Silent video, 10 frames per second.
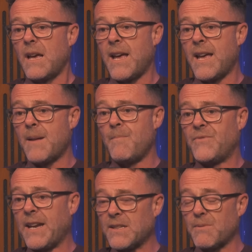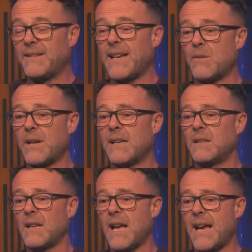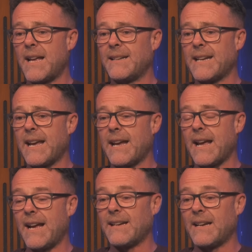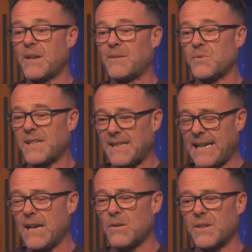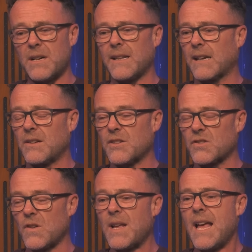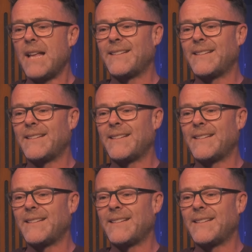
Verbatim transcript: Um, things went downhill, and, uh, and and and it was his ego and all that kind of stuff.